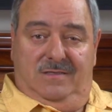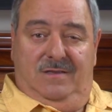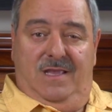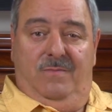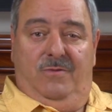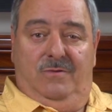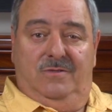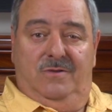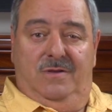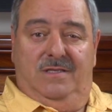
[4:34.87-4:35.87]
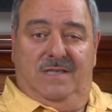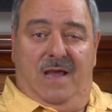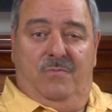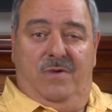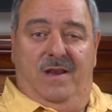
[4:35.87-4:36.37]
to keep those units
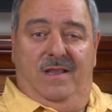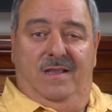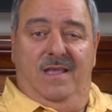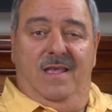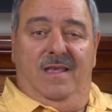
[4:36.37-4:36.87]
operating,